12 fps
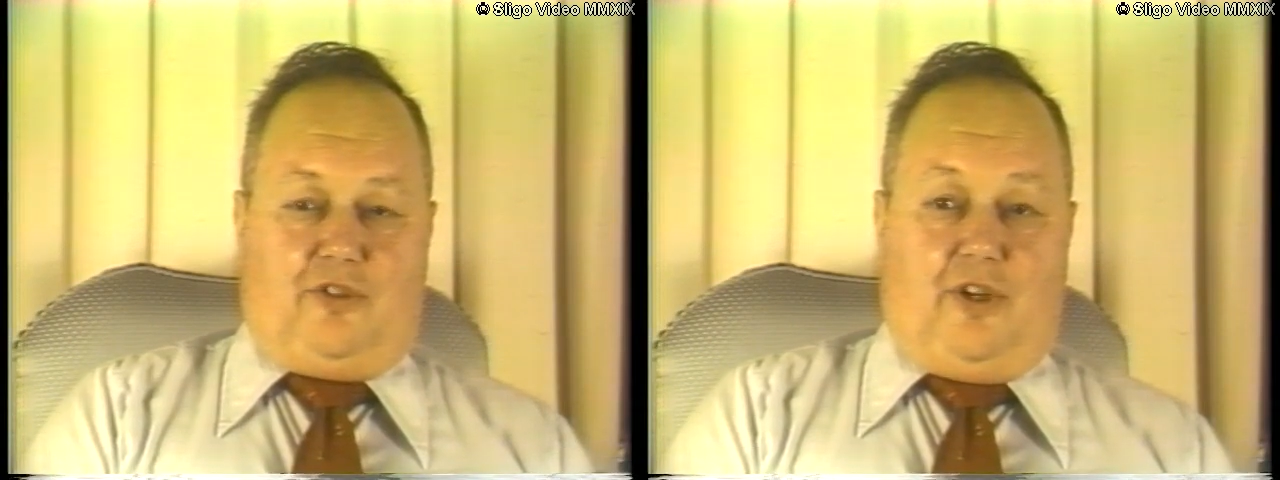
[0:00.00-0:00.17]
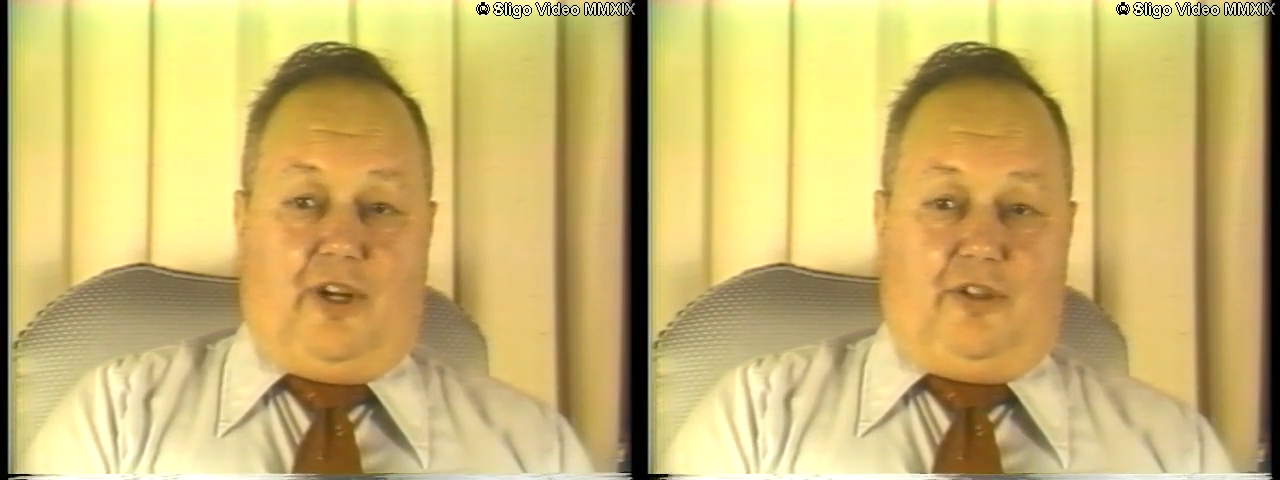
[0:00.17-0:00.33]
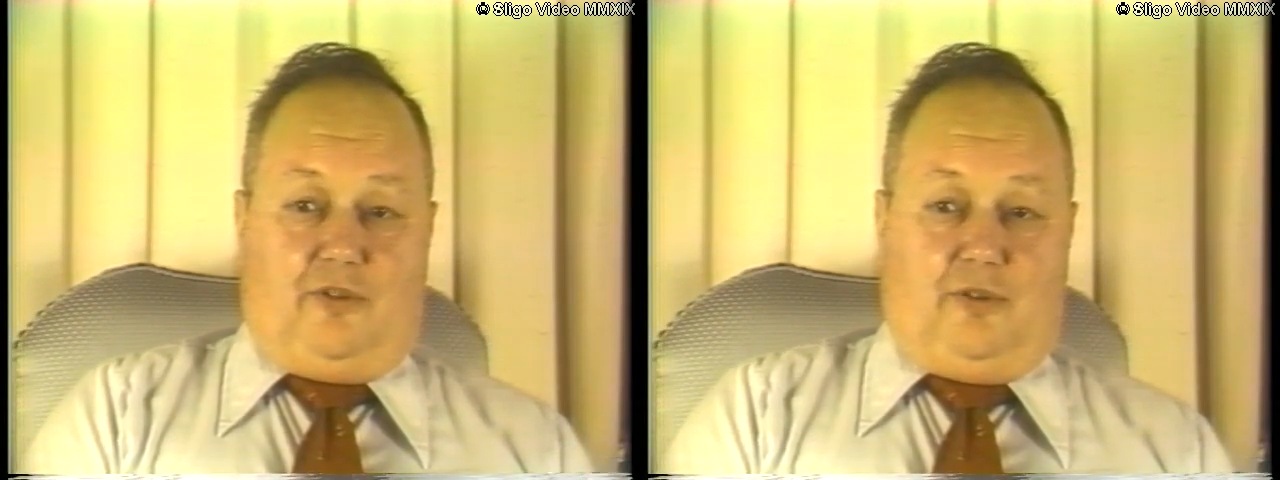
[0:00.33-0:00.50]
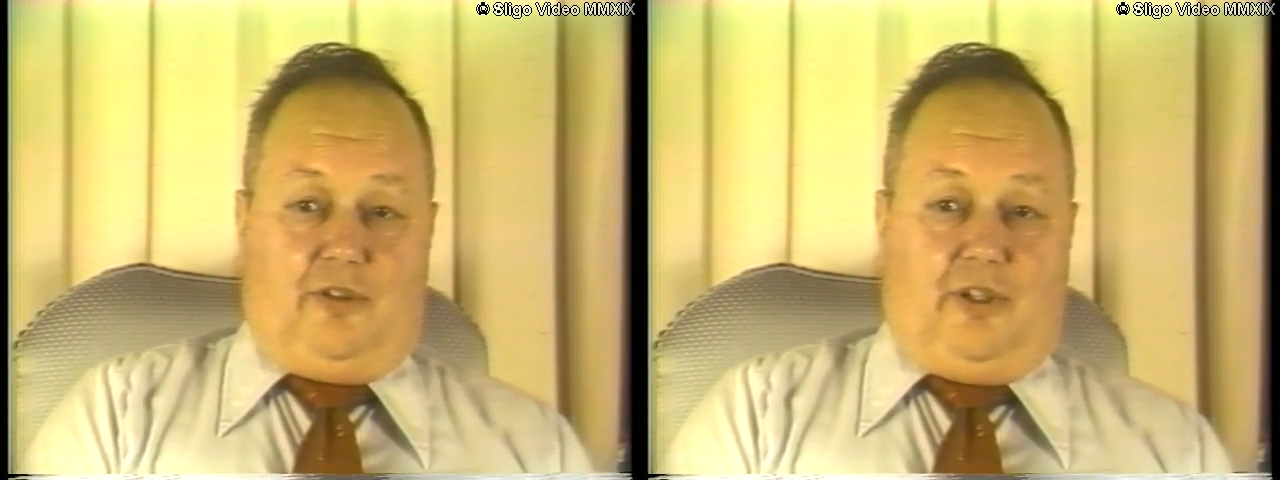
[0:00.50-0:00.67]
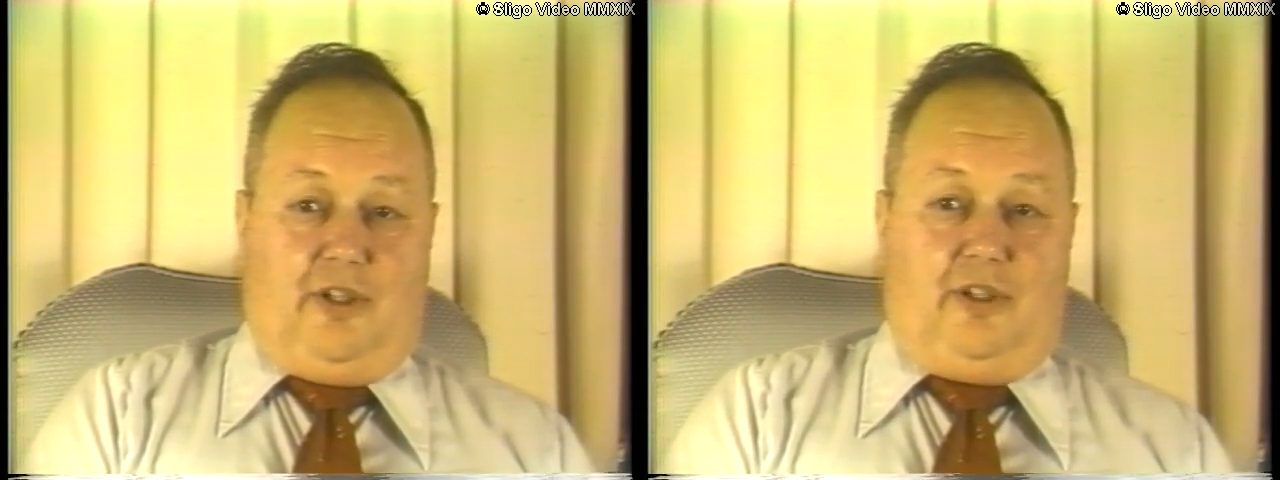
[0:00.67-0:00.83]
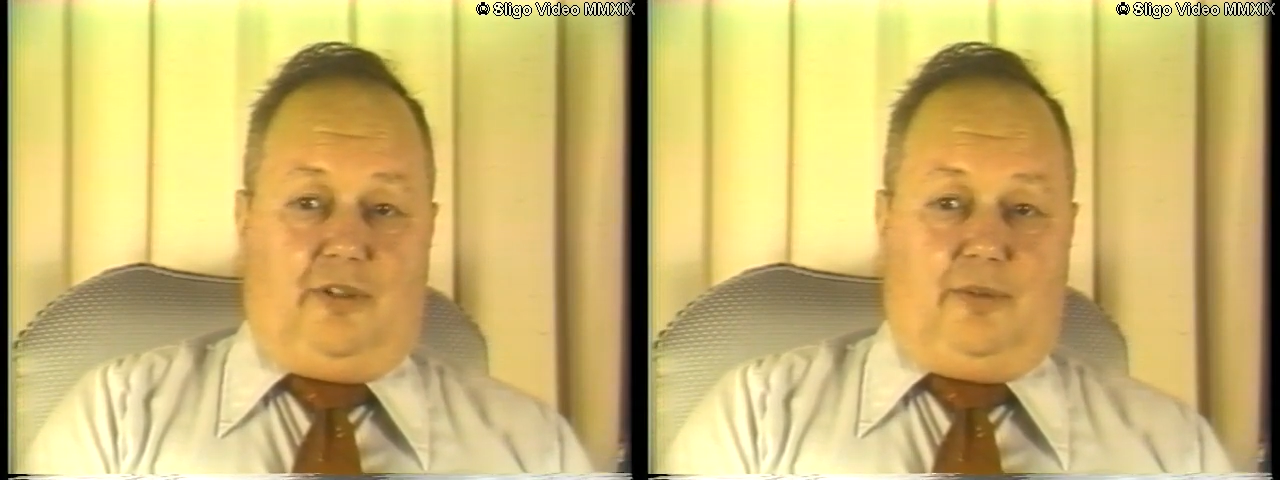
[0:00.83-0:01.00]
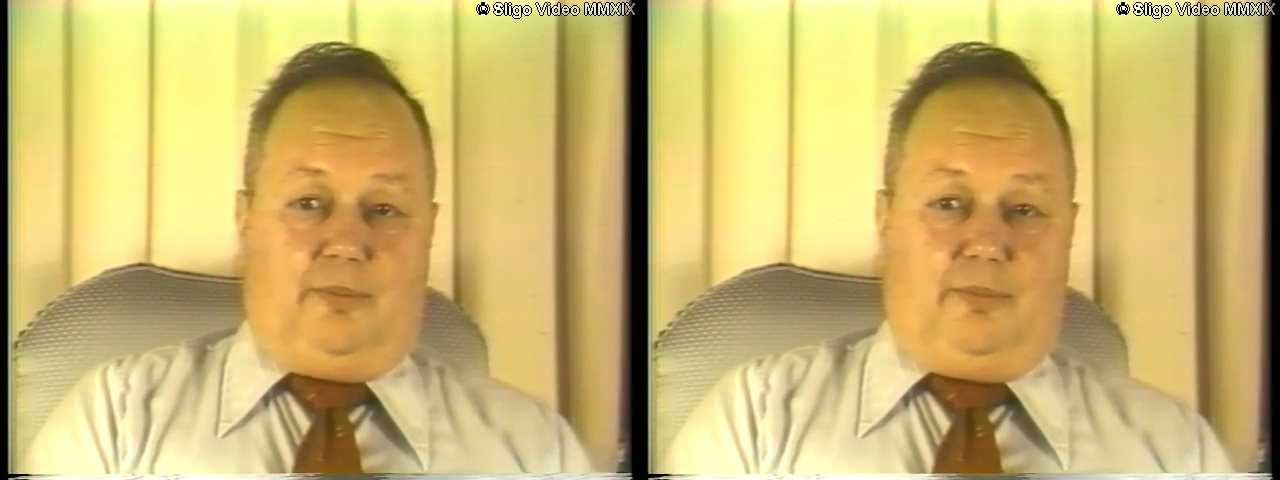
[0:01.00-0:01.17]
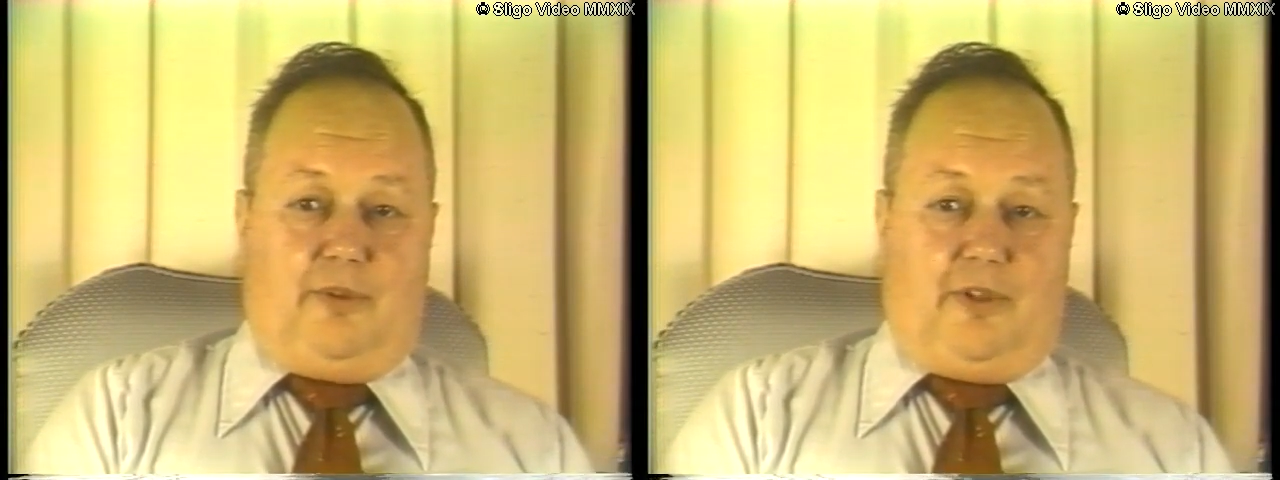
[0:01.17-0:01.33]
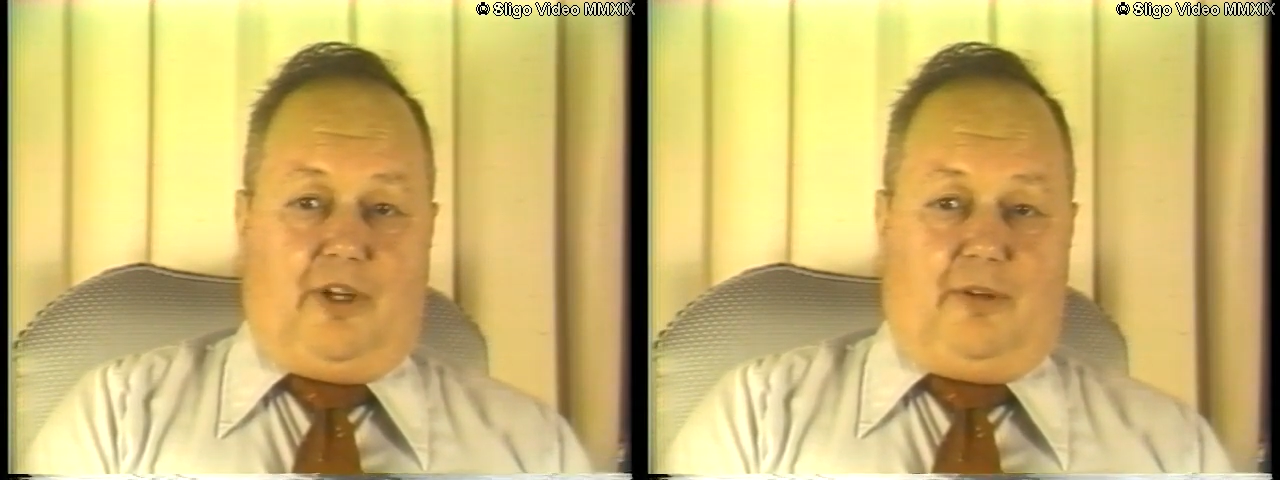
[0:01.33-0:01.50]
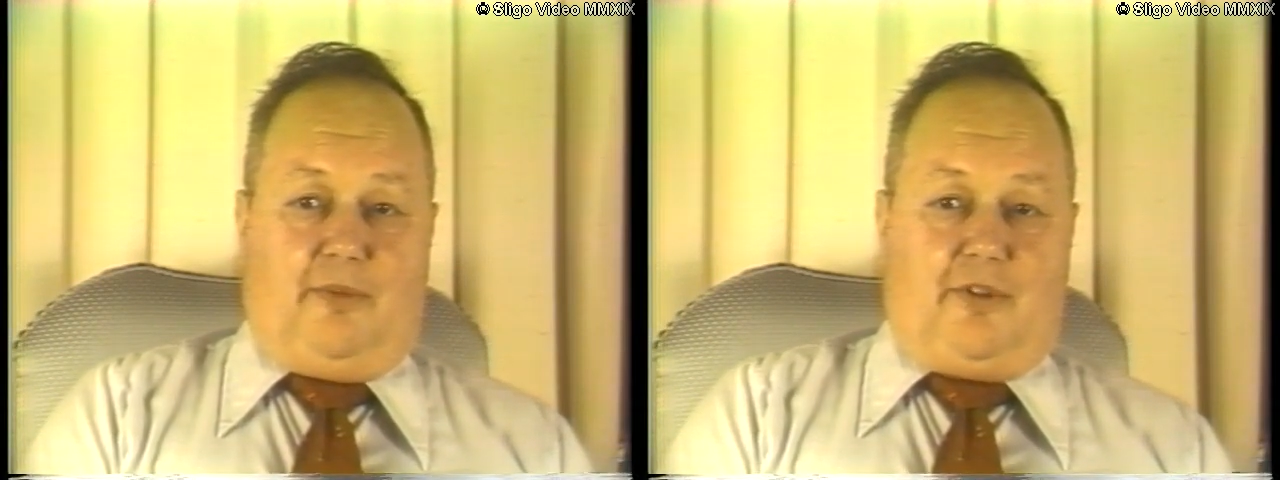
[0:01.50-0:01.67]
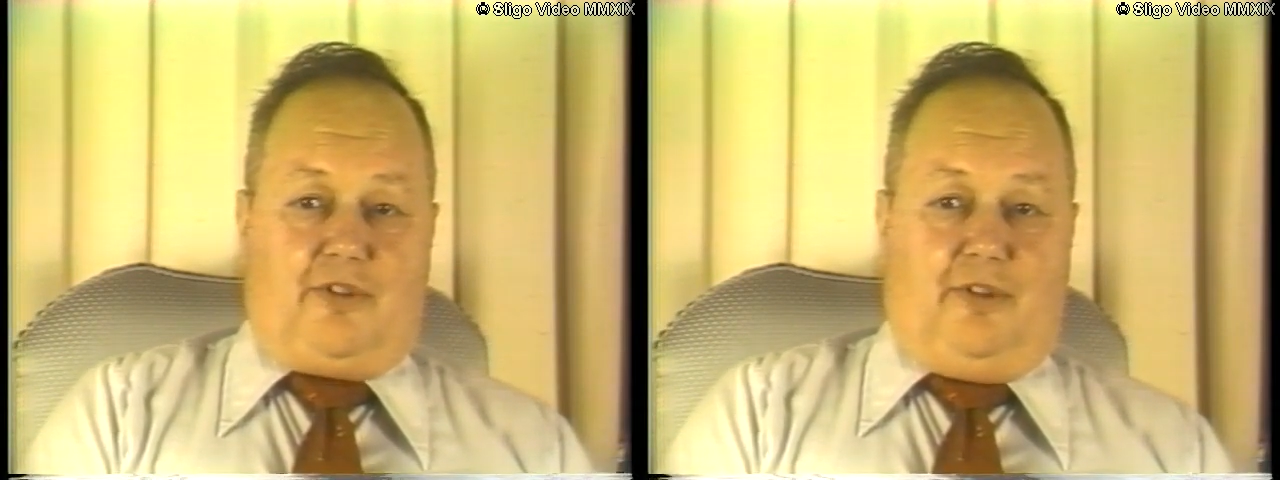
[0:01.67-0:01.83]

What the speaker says: side toward the heat to protect